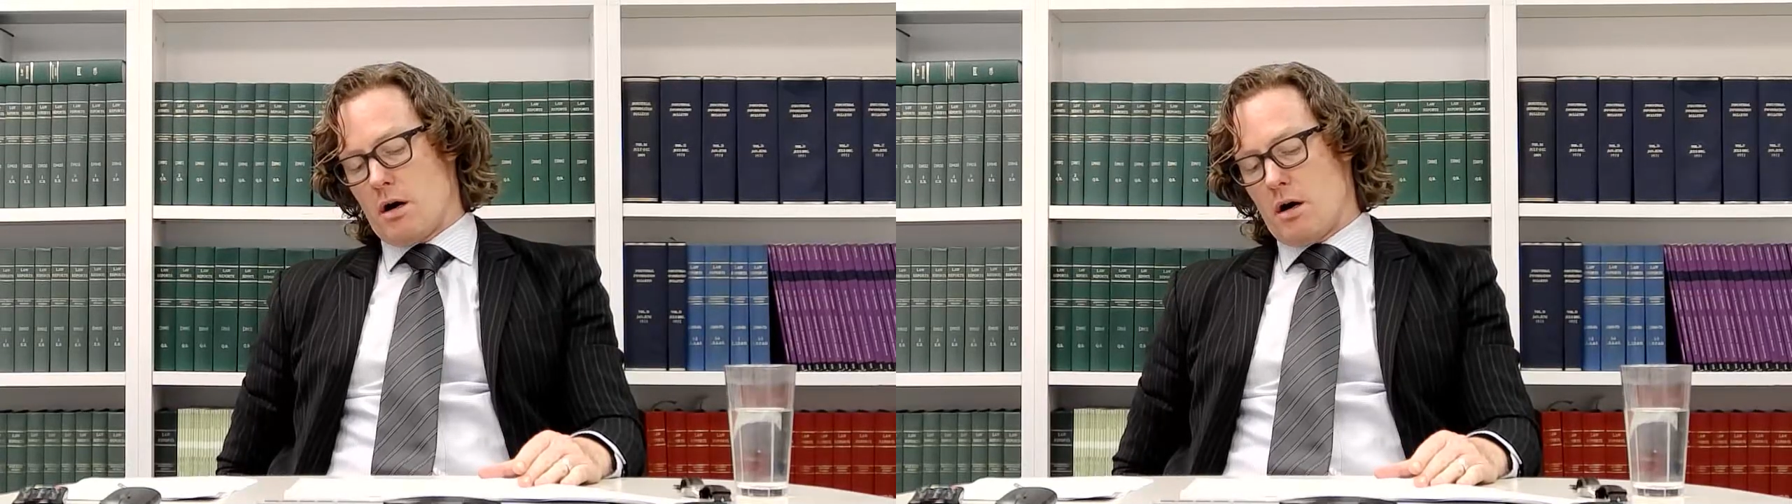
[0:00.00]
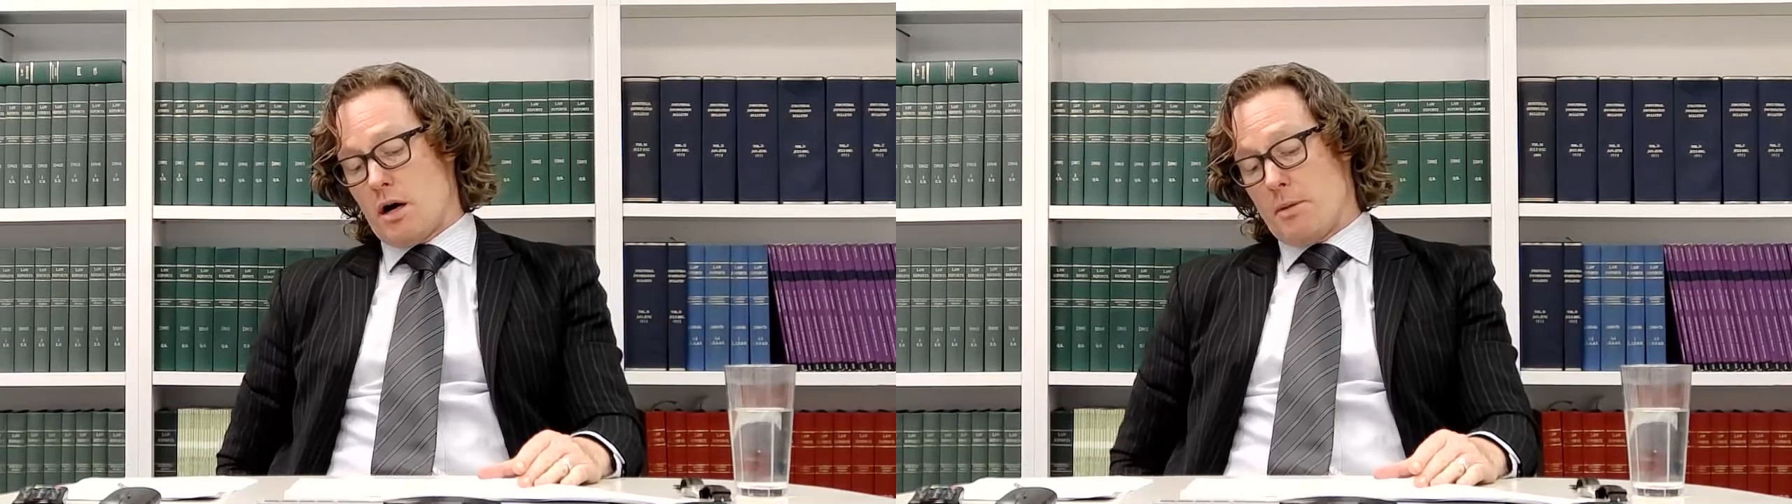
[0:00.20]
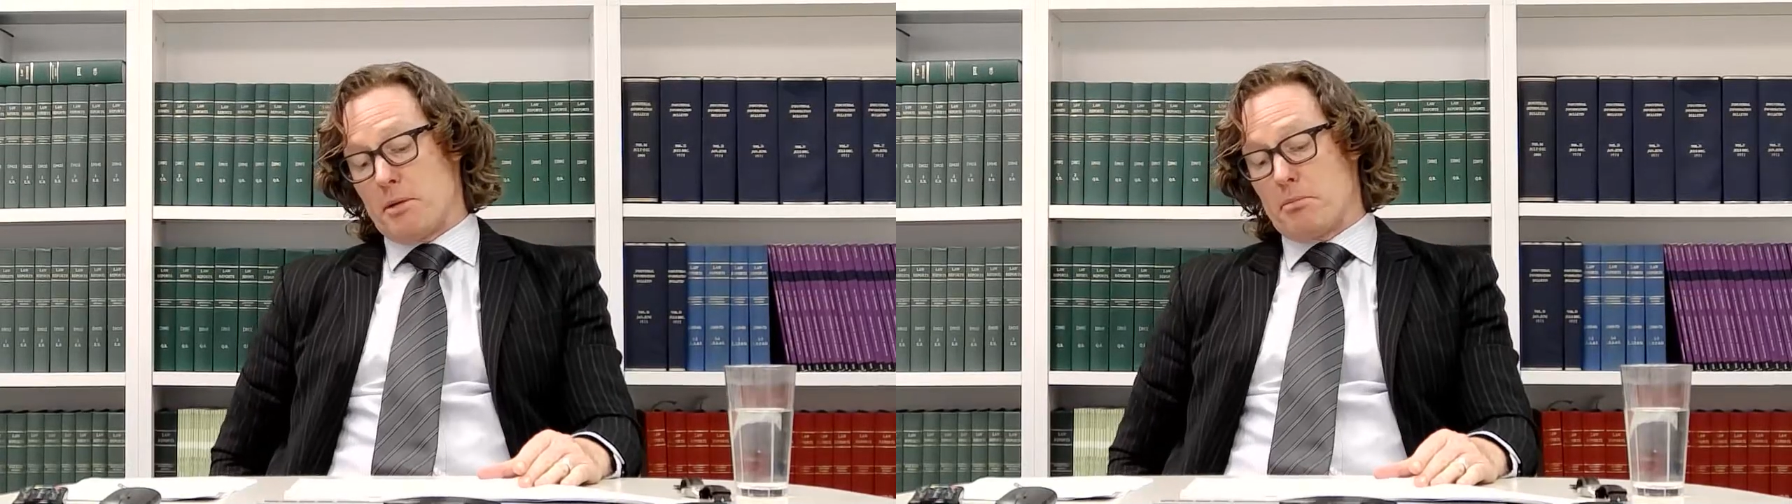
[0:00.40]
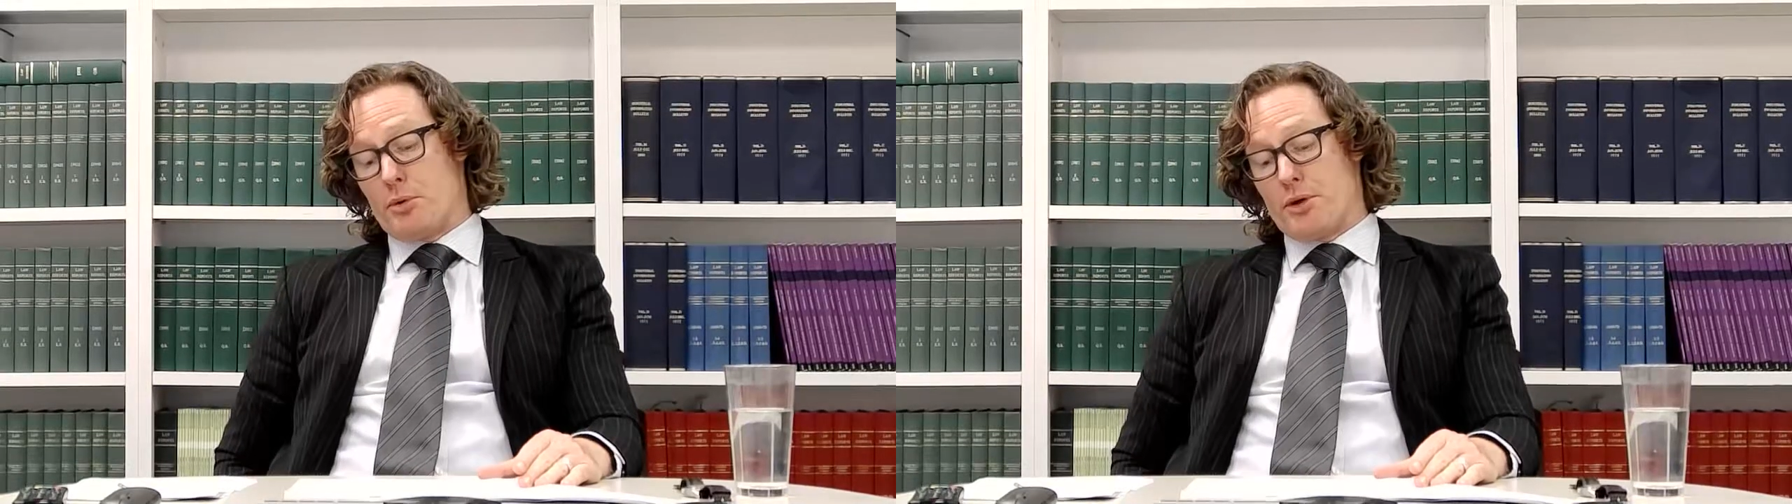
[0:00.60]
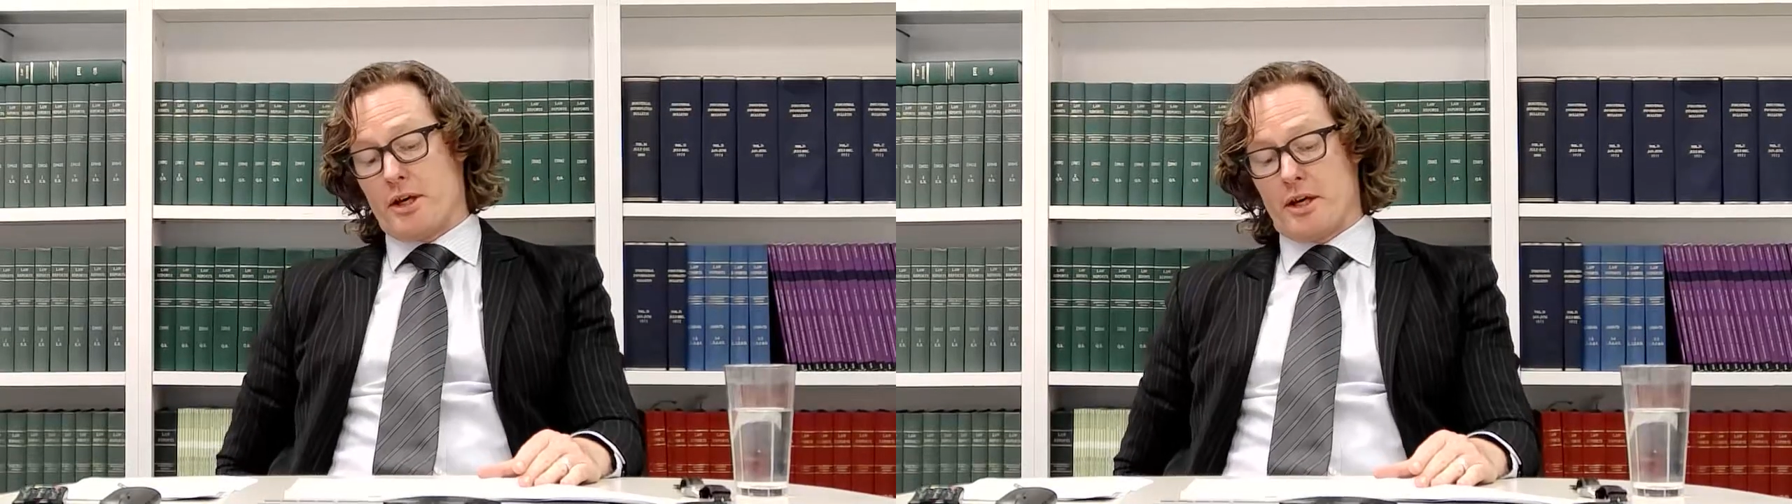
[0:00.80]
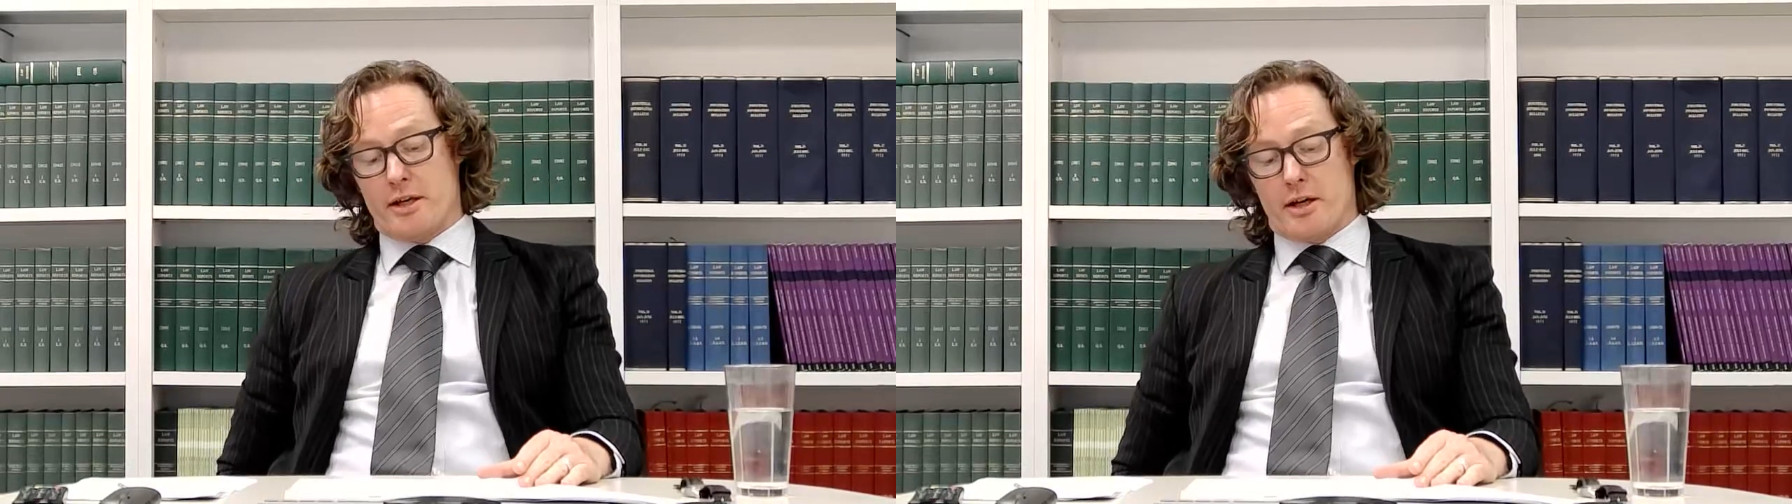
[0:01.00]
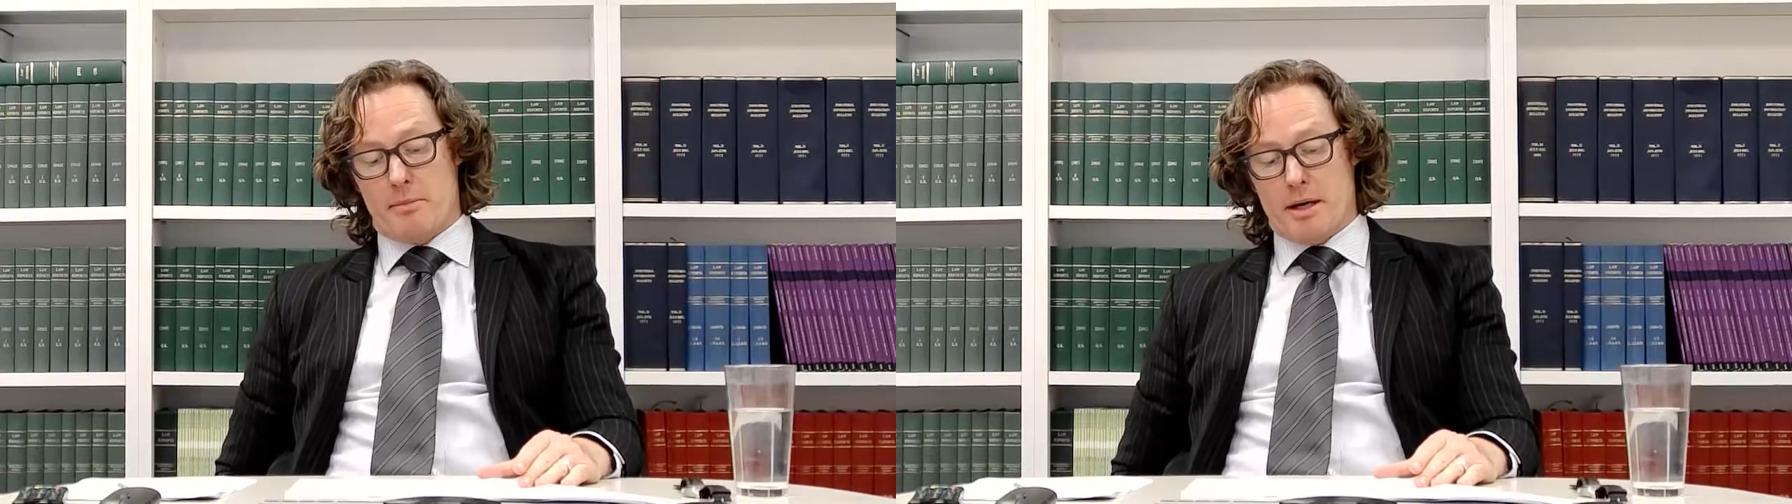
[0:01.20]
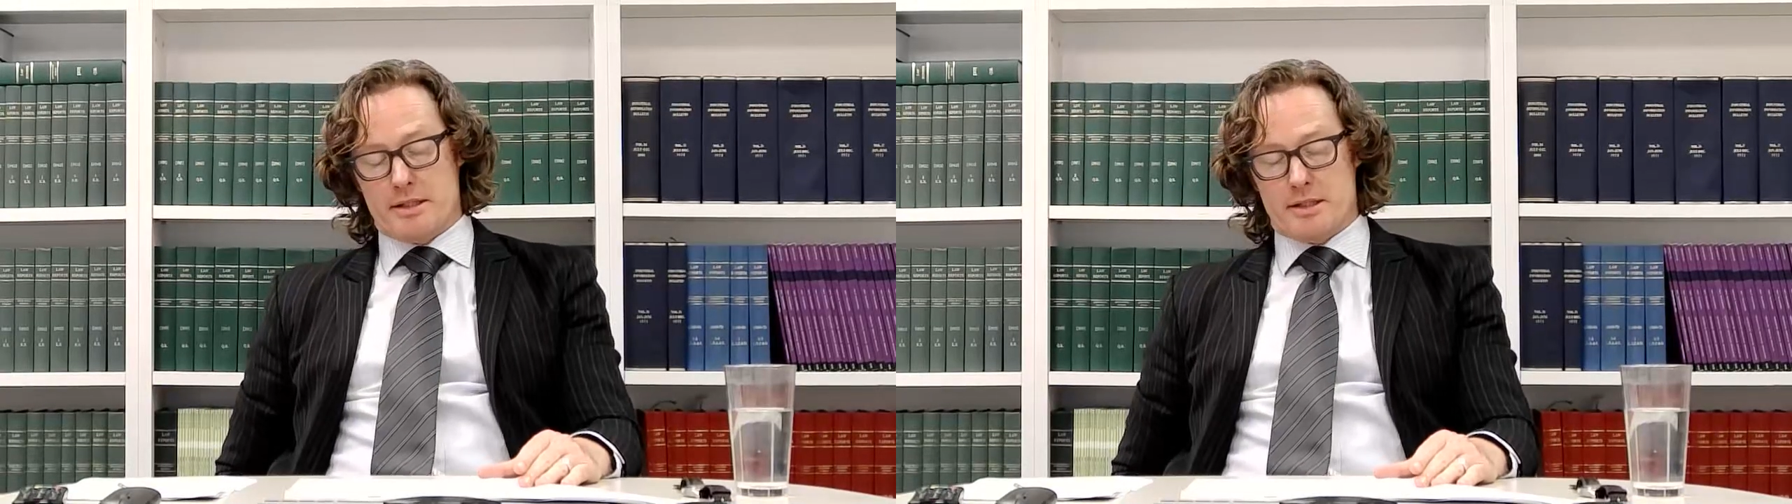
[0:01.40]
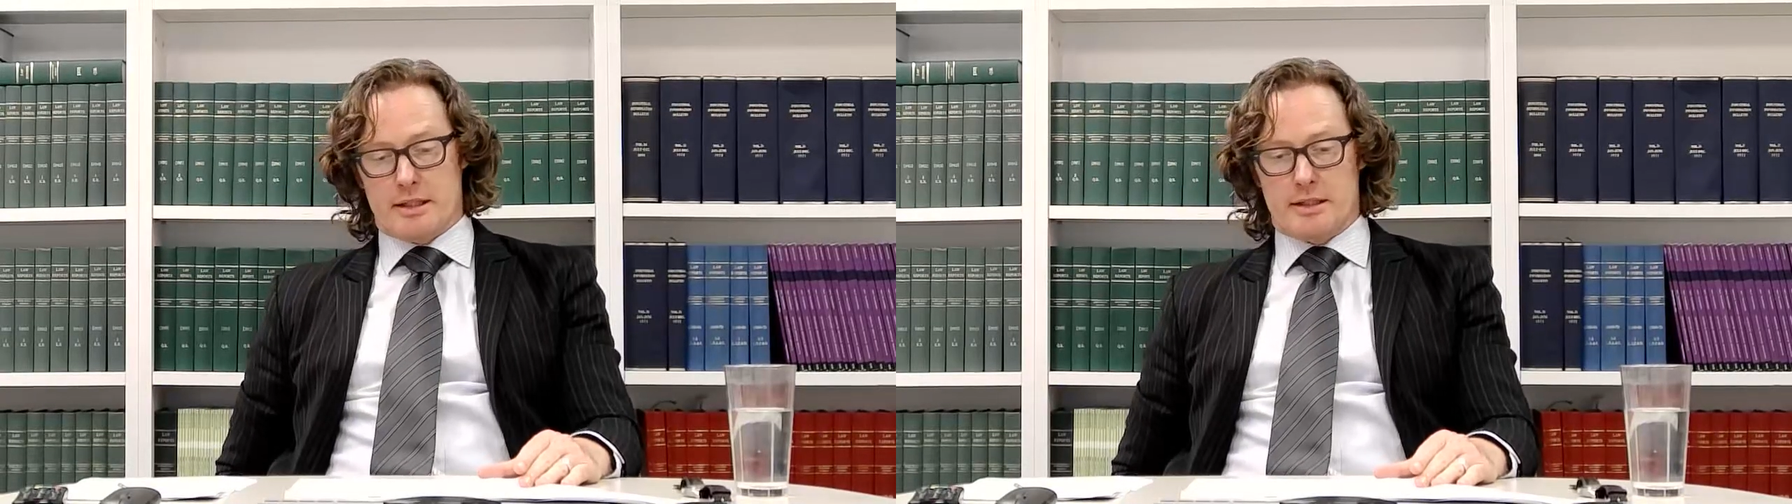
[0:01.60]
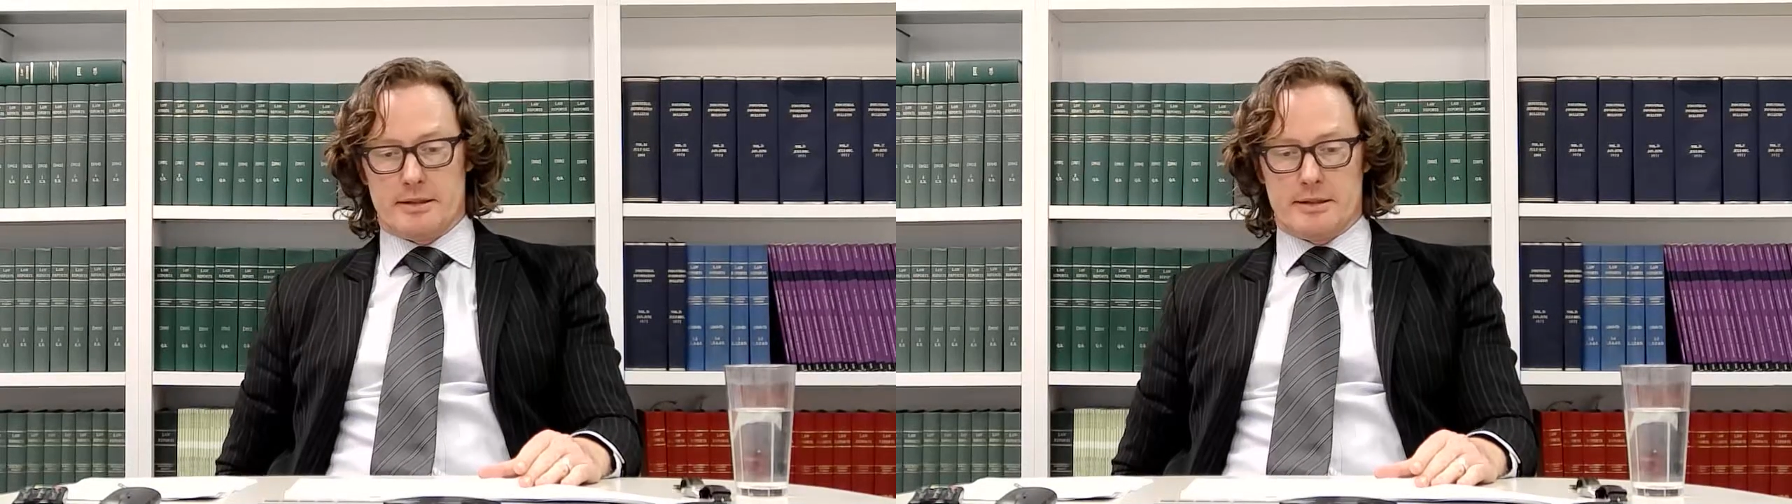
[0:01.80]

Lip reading: I'm an employee, I'm under